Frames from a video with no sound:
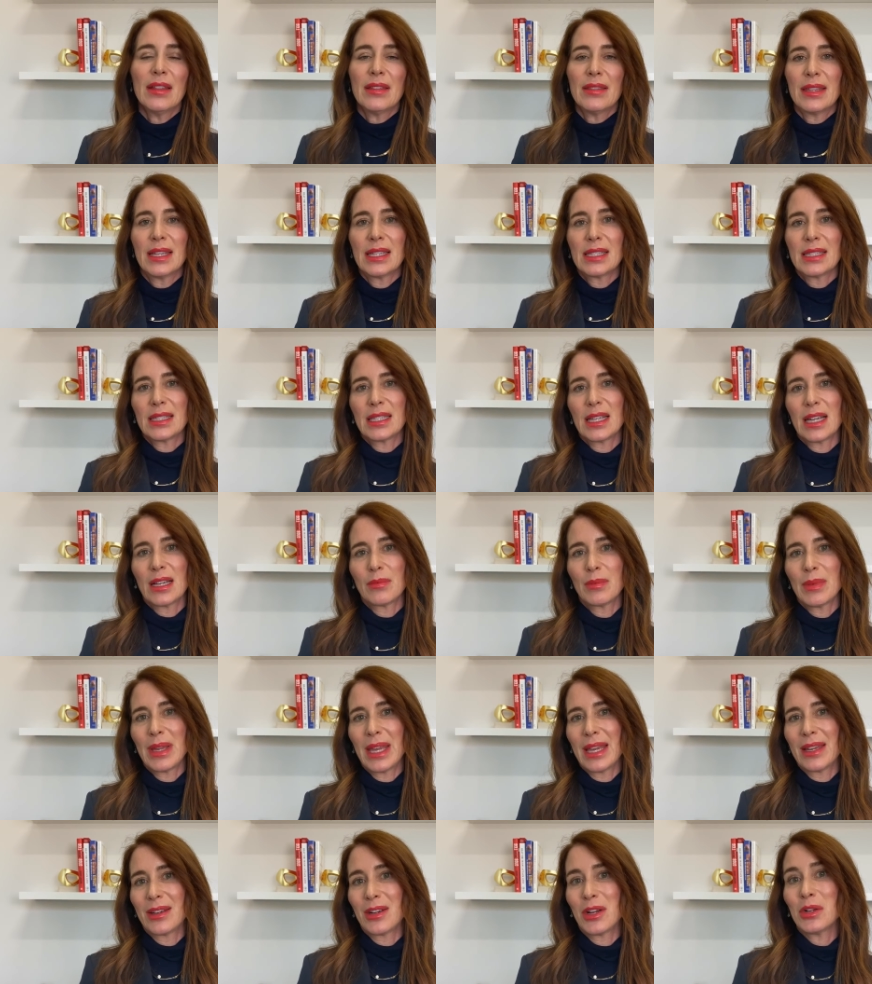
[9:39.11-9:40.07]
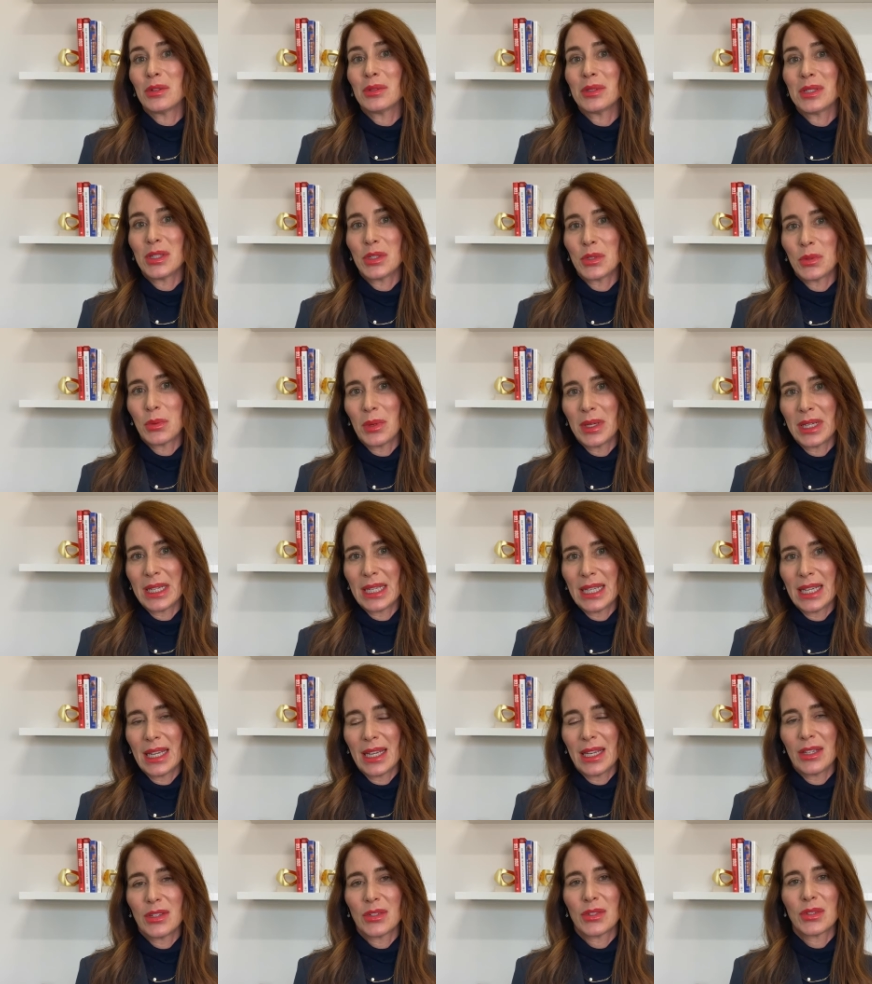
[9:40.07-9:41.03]
This young man, only
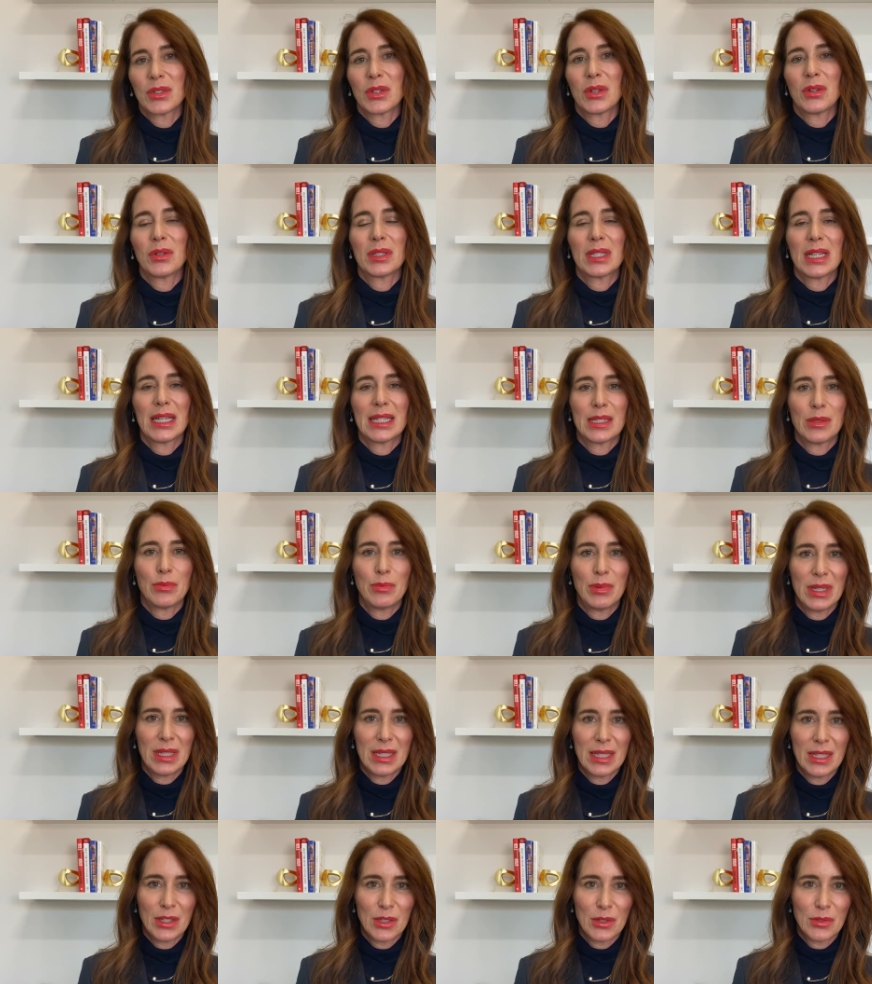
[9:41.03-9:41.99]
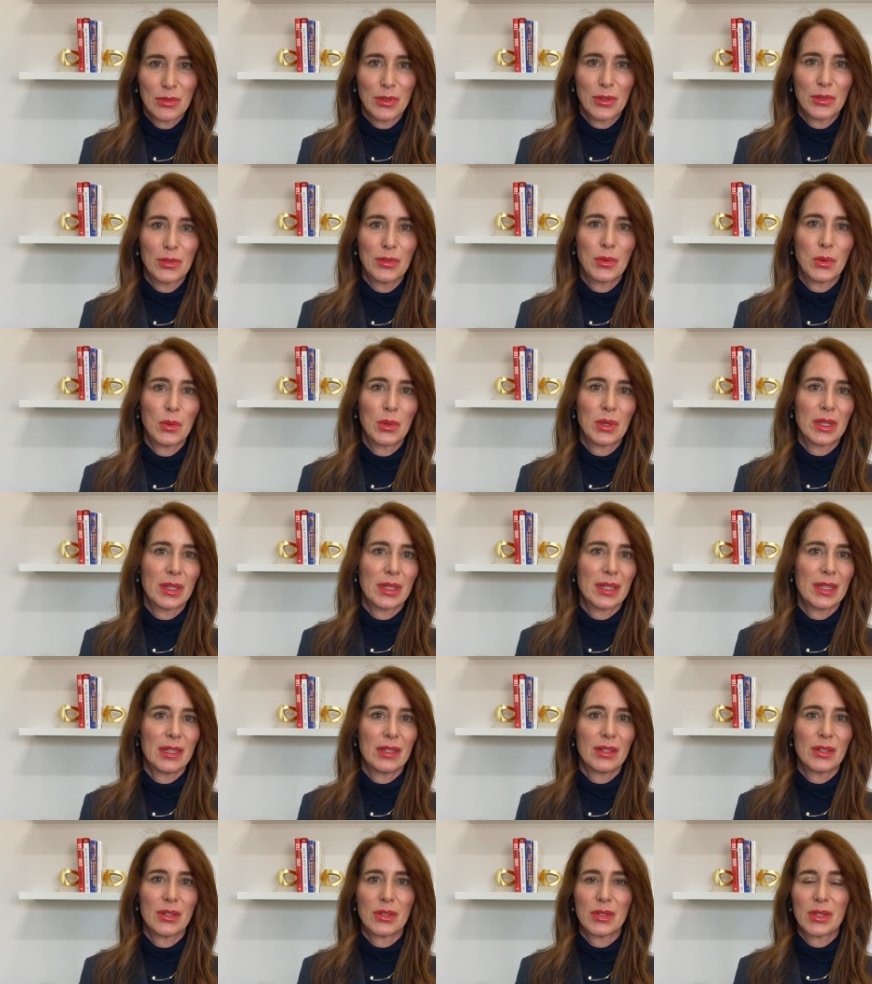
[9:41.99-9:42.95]
28 years old, has been here for 4
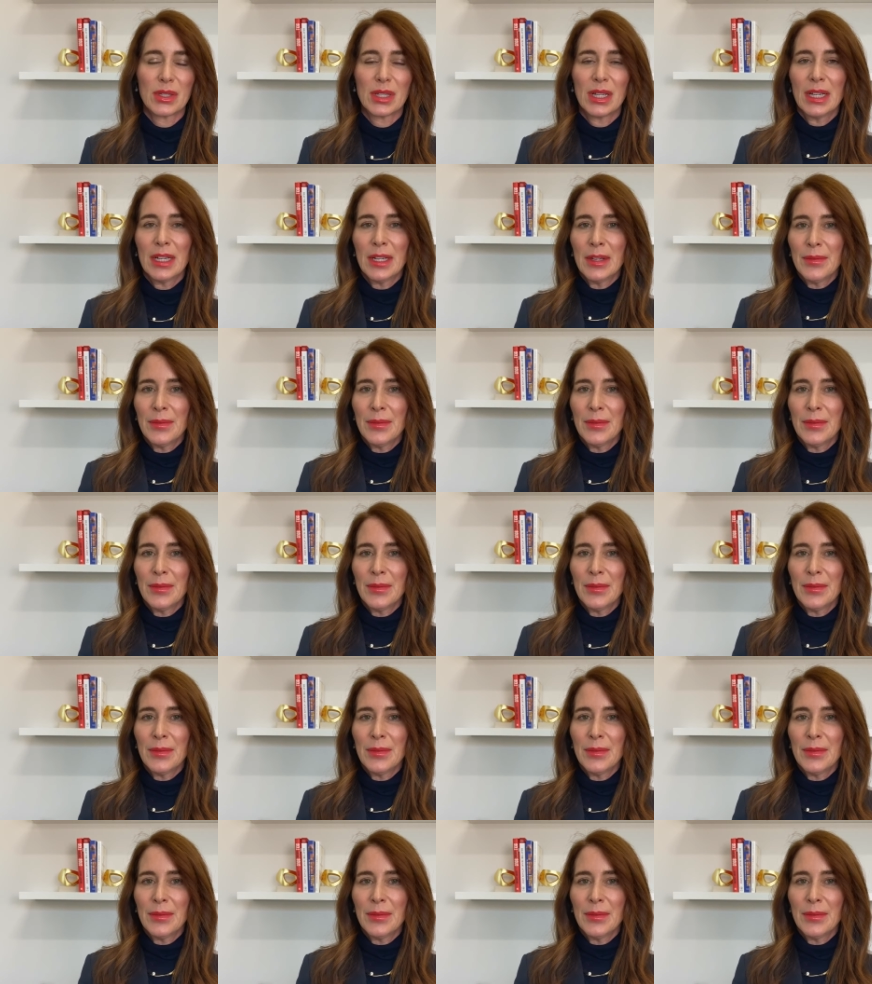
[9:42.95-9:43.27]
years,